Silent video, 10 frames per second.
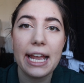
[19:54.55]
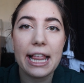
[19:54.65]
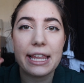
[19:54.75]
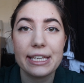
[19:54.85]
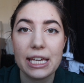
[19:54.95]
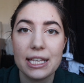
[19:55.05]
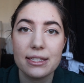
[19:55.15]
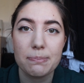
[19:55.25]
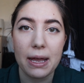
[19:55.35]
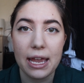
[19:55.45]

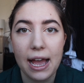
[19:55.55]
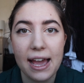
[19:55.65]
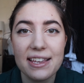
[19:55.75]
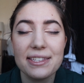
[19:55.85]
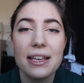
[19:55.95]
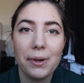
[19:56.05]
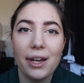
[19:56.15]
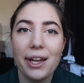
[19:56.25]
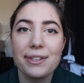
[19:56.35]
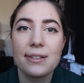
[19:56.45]
elongates my eyes,
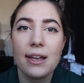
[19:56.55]
but